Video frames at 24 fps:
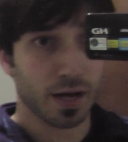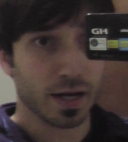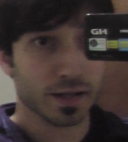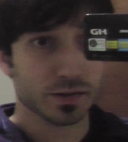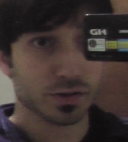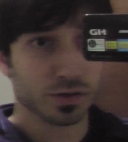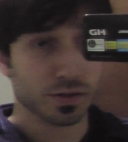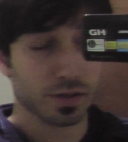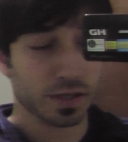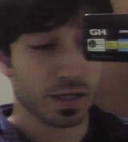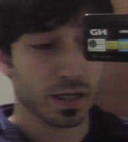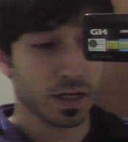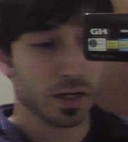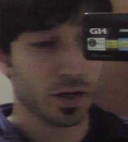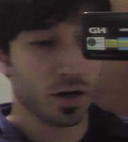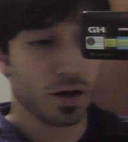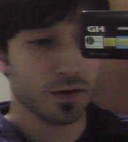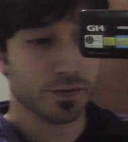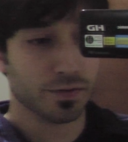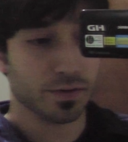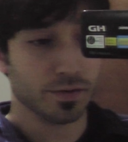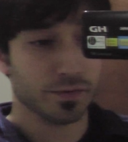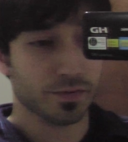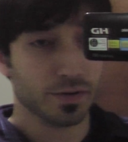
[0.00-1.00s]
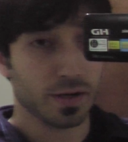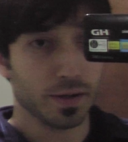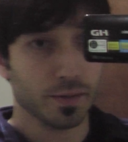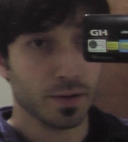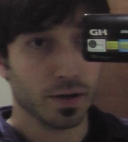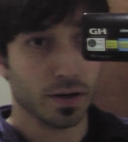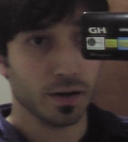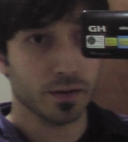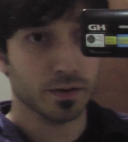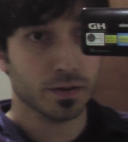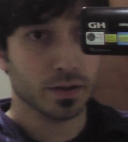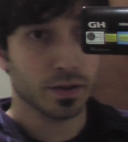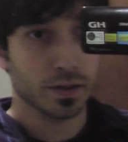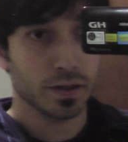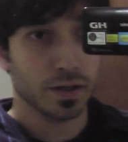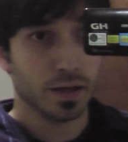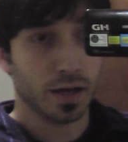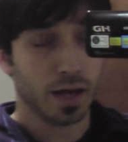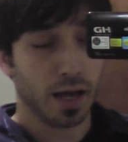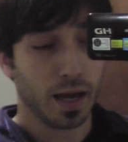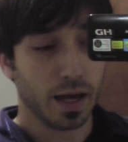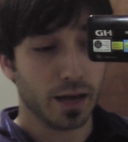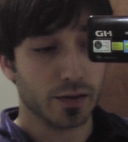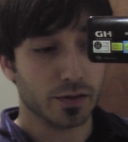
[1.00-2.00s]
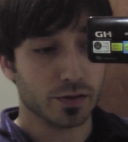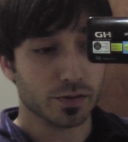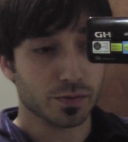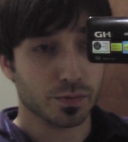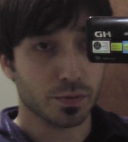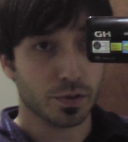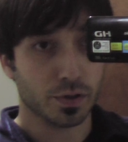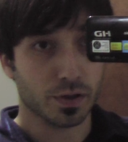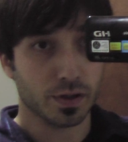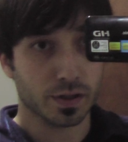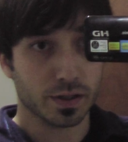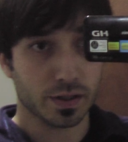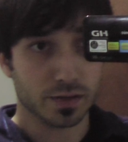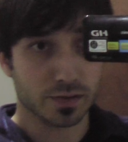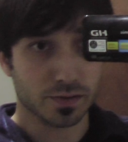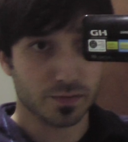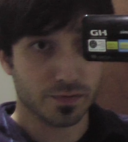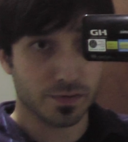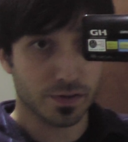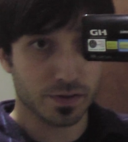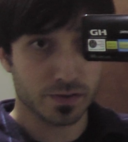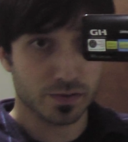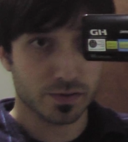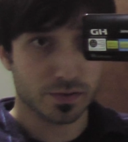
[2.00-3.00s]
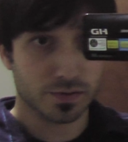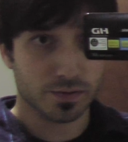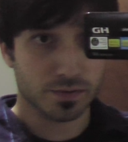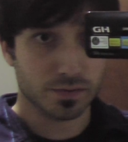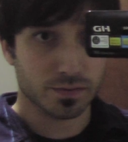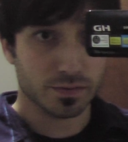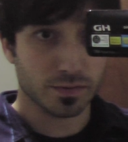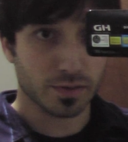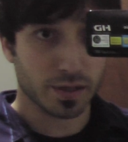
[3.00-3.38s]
actually cut off the female and just put it, because it fits,